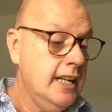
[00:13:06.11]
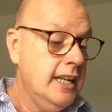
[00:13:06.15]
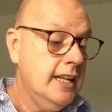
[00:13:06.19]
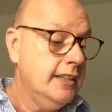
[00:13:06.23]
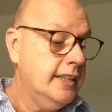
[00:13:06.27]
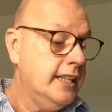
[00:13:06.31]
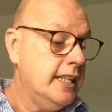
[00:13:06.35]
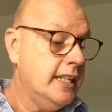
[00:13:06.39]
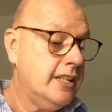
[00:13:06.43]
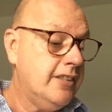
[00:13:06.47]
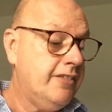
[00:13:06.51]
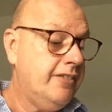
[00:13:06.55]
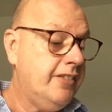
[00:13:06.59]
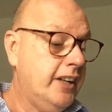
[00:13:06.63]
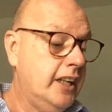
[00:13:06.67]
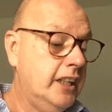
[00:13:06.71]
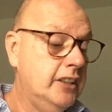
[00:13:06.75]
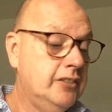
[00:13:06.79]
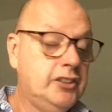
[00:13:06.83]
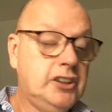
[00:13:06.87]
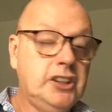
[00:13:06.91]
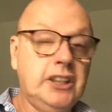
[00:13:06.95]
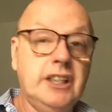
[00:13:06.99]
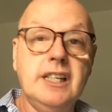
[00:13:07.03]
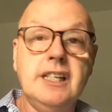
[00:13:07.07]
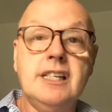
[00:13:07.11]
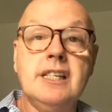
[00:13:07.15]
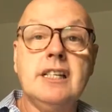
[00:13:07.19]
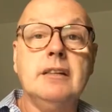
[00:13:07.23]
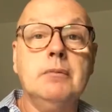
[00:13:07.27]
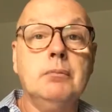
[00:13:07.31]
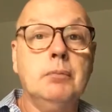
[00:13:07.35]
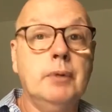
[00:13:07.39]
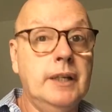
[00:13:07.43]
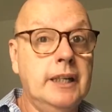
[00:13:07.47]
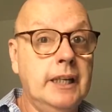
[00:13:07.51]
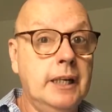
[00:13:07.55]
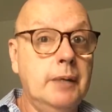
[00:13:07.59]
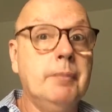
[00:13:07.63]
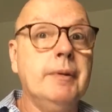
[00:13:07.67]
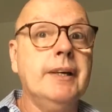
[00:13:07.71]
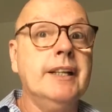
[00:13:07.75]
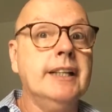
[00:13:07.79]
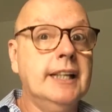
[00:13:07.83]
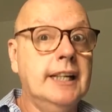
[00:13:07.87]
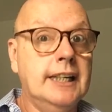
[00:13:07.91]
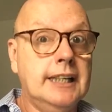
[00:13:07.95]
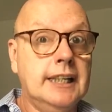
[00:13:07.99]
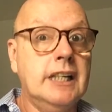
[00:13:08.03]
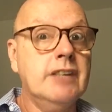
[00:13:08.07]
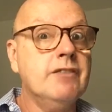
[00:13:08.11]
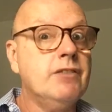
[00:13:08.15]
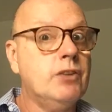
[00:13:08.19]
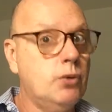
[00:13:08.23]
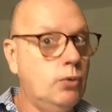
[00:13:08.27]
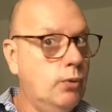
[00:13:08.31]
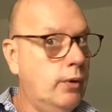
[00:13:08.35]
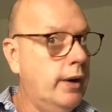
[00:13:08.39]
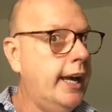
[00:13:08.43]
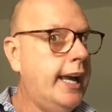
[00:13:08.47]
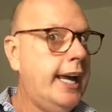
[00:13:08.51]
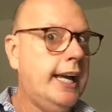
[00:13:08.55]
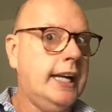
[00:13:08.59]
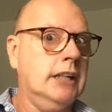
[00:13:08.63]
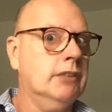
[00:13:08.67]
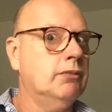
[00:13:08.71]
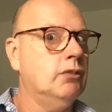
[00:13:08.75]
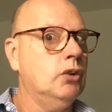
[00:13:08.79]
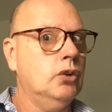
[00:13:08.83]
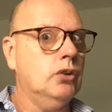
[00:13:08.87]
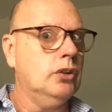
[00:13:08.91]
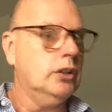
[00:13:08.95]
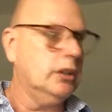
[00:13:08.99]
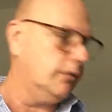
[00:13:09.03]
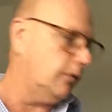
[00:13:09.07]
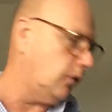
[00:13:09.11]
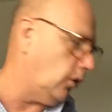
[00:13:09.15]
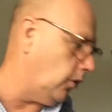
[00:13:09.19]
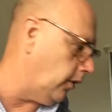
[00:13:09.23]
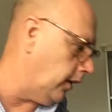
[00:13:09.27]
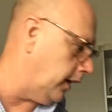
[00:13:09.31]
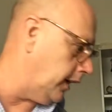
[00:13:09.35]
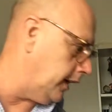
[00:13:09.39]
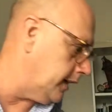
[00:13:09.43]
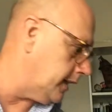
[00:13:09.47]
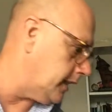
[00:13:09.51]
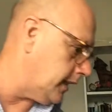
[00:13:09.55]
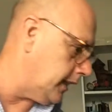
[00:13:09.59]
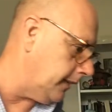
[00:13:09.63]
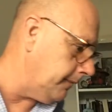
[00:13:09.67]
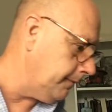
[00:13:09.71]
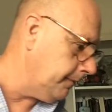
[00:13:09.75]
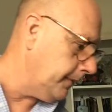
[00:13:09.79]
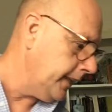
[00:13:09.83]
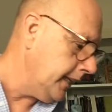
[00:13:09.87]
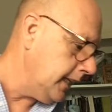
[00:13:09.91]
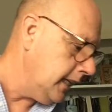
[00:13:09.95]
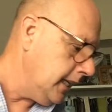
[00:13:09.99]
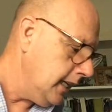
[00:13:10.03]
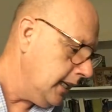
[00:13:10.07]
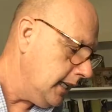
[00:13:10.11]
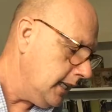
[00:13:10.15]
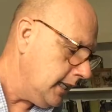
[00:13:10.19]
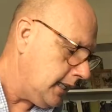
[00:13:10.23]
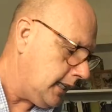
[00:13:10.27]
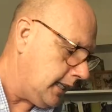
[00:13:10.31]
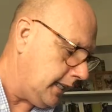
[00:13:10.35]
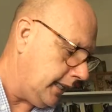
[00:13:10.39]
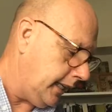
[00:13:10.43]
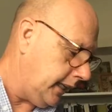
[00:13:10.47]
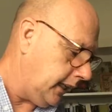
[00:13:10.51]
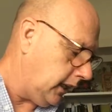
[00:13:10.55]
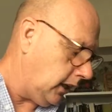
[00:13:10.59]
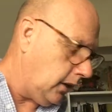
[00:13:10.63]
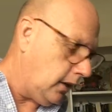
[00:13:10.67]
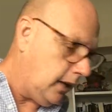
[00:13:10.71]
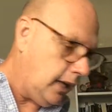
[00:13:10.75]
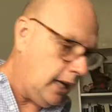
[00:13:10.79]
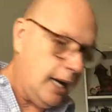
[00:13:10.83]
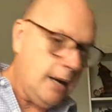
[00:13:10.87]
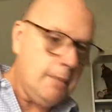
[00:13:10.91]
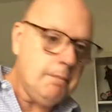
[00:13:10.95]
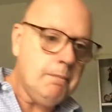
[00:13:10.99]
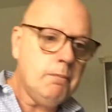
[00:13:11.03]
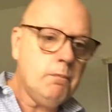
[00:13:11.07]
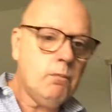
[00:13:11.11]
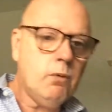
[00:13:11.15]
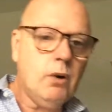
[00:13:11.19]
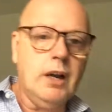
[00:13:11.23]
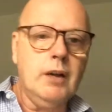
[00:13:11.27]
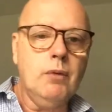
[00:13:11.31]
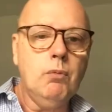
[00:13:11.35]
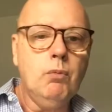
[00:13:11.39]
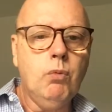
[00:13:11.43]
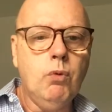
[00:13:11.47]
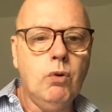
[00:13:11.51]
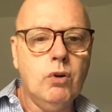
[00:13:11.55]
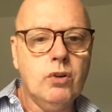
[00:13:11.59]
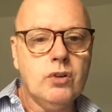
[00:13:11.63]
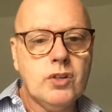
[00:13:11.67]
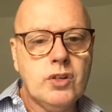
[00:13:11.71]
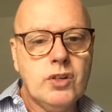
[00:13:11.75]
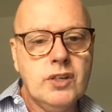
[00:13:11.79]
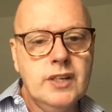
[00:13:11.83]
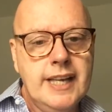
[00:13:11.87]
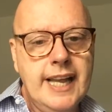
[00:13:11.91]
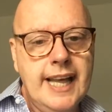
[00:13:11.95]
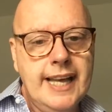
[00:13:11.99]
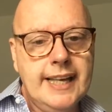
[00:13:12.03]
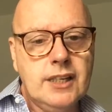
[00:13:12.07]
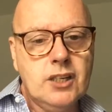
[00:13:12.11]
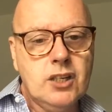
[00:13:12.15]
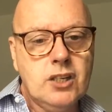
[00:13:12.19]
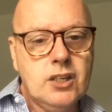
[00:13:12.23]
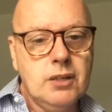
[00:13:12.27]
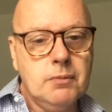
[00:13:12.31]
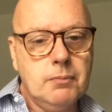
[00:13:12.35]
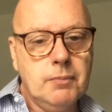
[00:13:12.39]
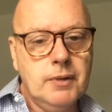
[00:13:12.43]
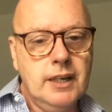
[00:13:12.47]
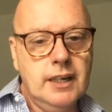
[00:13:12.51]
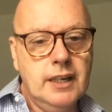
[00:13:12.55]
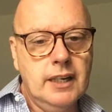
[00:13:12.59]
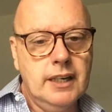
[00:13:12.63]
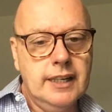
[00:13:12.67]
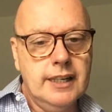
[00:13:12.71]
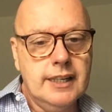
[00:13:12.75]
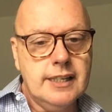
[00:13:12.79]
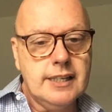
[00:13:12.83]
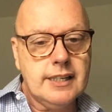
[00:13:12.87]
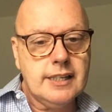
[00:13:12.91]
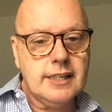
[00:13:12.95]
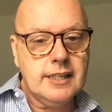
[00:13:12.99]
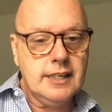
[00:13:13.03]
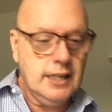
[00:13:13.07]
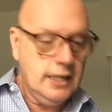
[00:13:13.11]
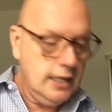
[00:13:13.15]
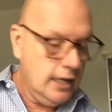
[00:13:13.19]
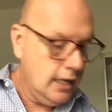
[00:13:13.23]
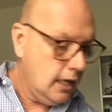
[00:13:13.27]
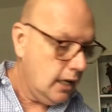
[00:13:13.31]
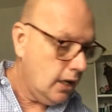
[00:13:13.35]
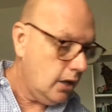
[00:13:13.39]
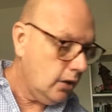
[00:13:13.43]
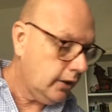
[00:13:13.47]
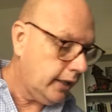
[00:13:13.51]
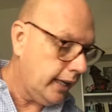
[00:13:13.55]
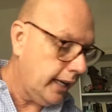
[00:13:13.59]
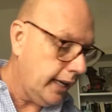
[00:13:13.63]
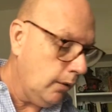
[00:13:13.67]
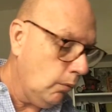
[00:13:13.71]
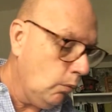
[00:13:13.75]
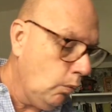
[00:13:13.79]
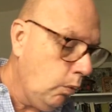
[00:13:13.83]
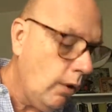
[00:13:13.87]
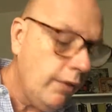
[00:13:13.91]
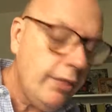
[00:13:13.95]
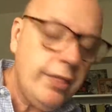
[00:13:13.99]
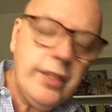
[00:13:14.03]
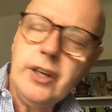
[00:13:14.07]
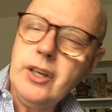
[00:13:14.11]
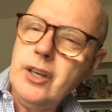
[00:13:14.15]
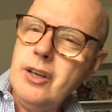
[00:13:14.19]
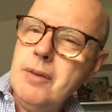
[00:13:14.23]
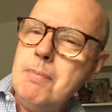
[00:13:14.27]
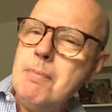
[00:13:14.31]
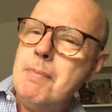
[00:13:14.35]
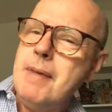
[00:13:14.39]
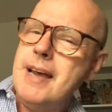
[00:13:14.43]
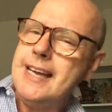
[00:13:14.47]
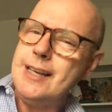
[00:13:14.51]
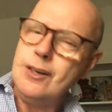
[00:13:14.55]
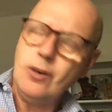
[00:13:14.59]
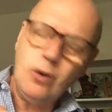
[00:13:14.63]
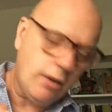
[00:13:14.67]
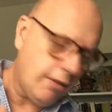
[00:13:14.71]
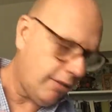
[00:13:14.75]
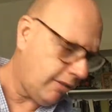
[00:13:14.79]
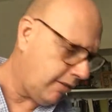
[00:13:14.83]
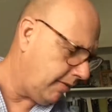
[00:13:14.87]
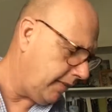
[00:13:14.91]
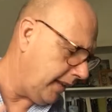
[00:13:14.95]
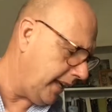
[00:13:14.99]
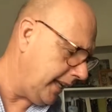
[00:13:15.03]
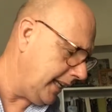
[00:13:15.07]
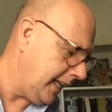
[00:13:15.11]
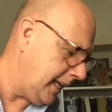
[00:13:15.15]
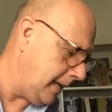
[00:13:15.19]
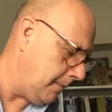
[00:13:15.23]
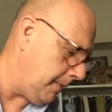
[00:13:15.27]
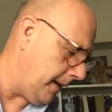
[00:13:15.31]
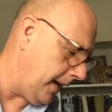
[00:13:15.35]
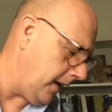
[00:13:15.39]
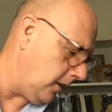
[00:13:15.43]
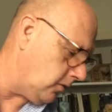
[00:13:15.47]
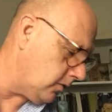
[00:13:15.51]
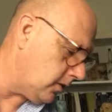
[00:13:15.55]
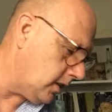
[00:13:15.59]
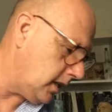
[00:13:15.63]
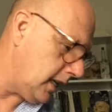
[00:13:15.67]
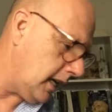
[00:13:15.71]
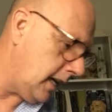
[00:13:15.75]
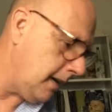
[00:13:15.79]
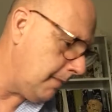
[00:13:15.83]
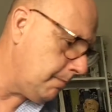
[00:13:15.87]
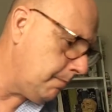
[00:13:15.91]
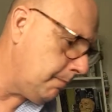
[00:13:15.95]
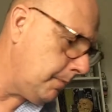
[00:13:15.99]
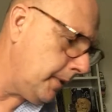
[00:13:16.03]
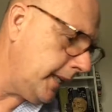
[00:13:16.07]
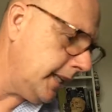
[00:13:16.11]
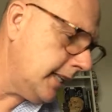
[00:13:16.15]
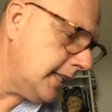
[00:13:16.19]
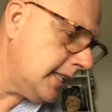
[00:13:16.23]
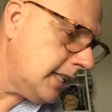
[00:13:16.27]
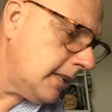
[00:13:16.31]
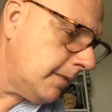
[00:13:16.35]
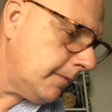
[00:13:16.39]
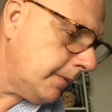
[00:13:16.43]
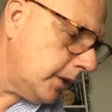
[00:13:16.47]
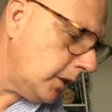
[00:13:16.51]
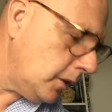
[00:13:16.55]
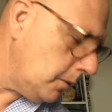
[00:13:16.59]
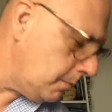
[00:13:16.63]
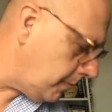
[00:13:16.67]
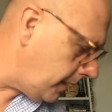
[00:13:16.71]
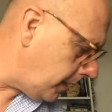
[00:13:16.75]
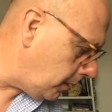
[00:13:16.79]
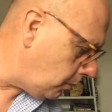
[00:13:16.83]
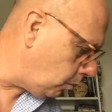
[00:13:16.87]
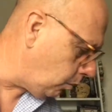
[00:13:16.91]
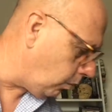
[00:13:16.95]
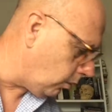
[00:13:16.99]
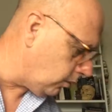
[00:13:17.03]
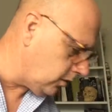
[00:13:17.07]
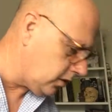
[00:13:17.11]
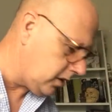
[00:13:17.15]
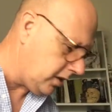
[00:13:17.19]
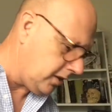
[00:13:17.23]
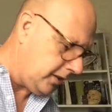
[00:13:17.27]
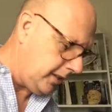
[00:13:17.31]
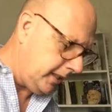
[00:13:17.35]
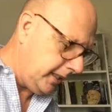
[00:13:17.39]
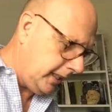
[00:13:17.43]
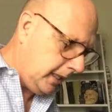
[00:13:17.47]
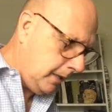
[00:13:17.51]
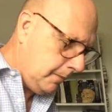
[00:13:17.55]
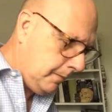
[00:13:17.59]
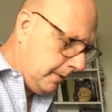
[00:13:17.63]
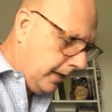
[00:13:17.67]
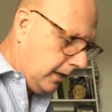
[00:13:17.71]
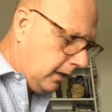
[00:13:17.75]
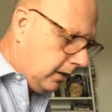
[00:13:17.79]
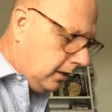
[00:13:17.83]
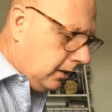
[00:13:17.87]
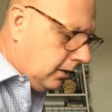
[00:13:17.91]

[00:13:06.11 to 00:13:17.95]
There's 5 sheets of them, believe me, that gives you a heck of a lot of variety. So there you go. Right, what's next on my list? Okay, one that you may not think about, but it's something you may want to think about.